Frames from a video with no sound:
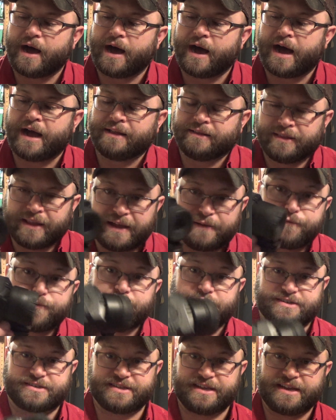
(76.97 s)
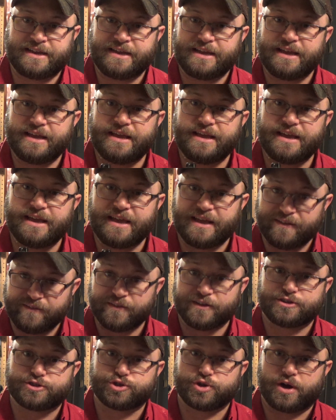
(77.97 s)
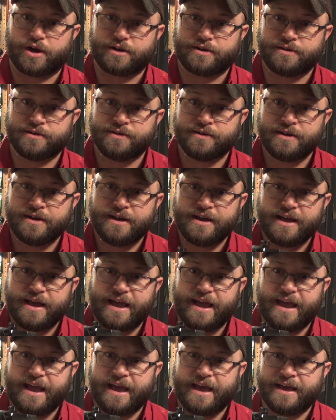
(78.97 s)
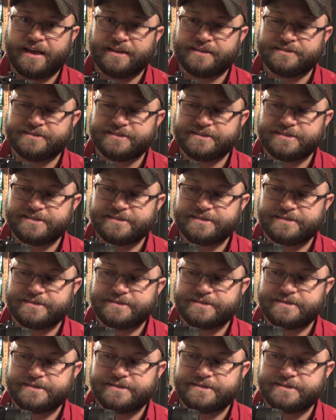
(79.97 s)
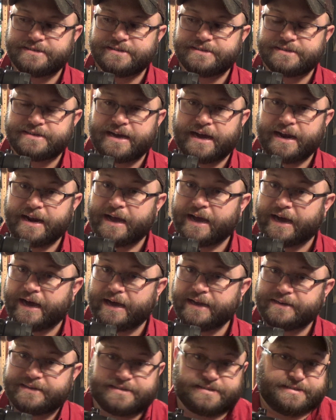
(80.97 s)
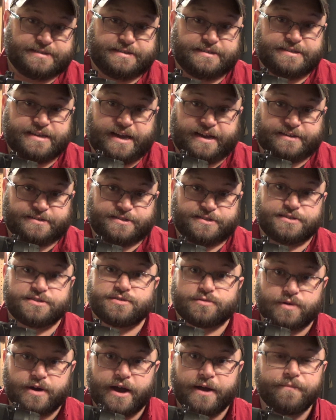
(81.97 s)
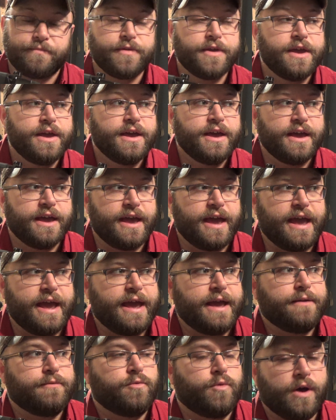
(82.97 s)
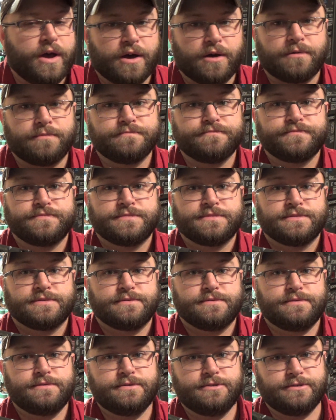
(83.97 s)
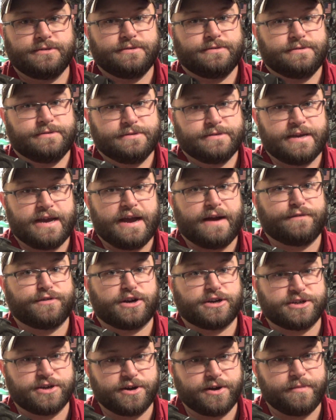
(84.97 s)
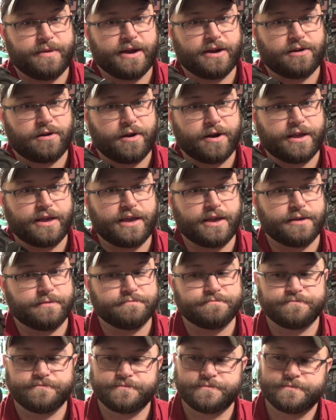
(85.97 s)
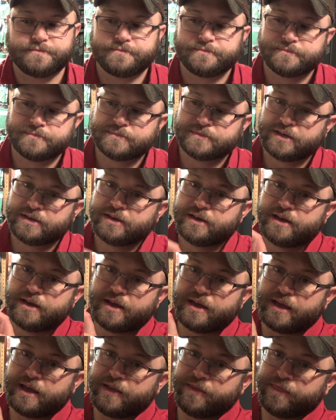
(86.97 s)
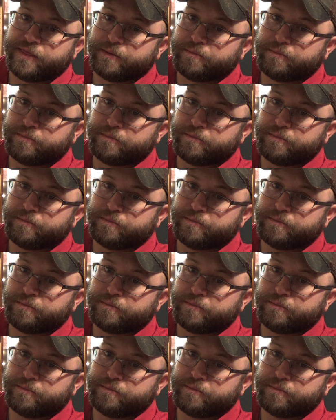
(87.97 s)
I left this thing in the truck and it got hot because it's Texas, right? Well, after I turned it back on again, in the